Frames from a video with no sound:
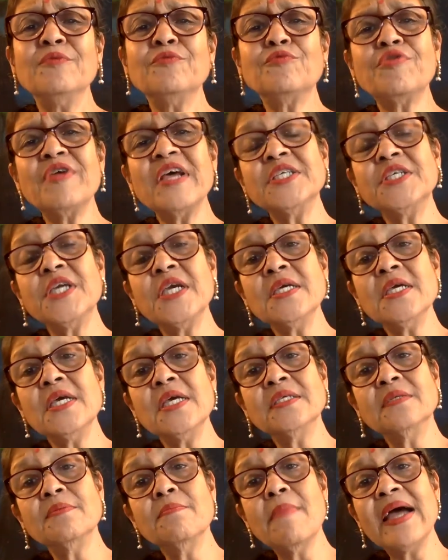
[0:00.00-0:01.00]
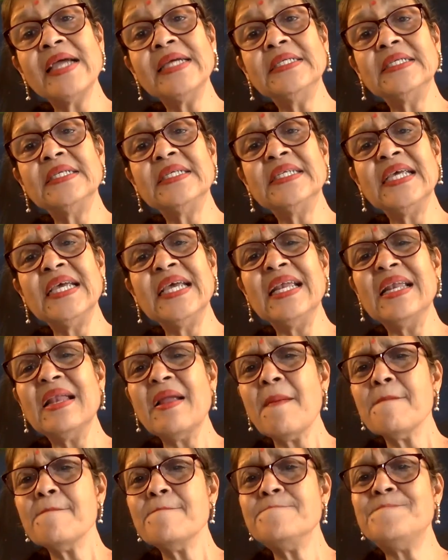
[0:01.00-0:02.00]
threshing his mighty tail,
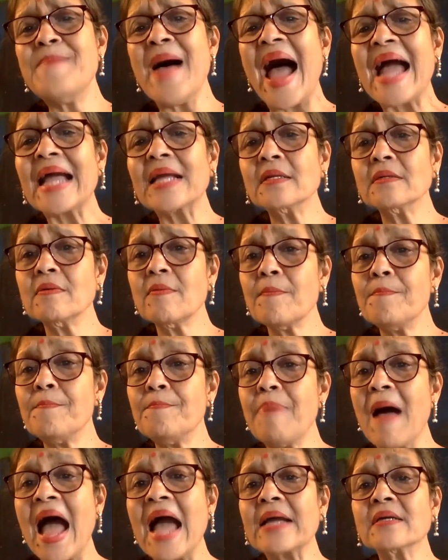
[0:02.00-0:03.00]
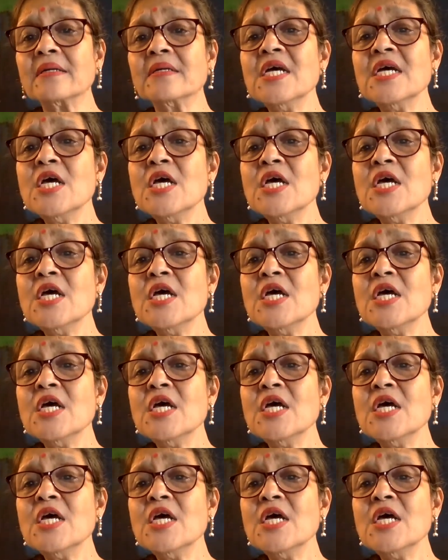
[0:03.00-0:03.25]
bang, bang,